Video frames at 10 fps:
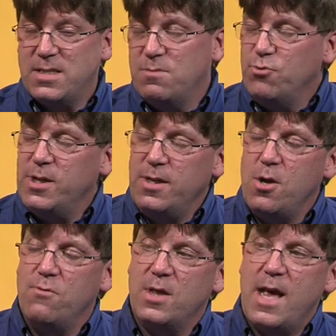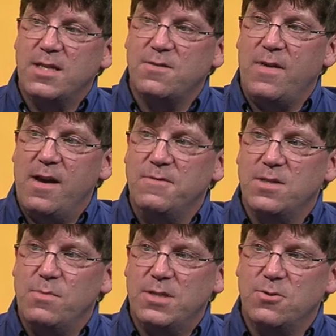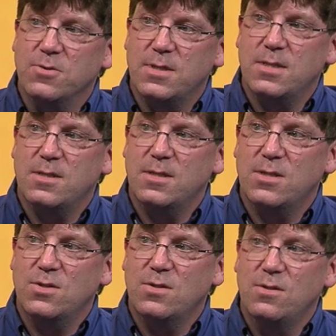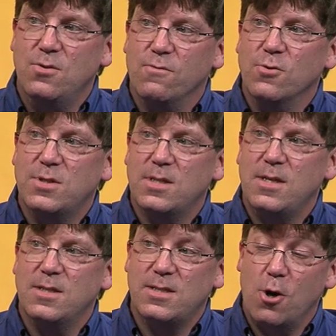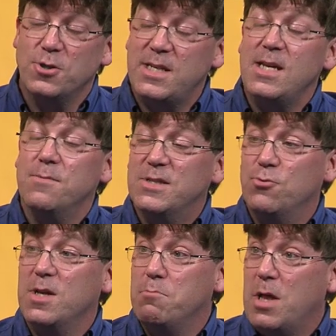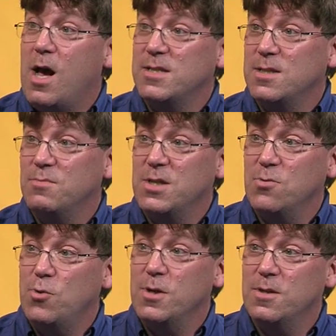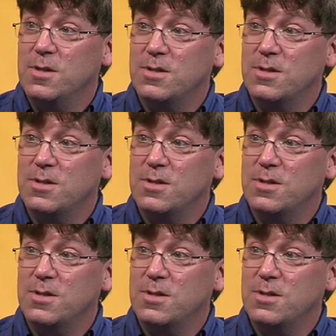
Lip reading: particularly over the last 5 semesters, this university, our team has really blossomed into one of the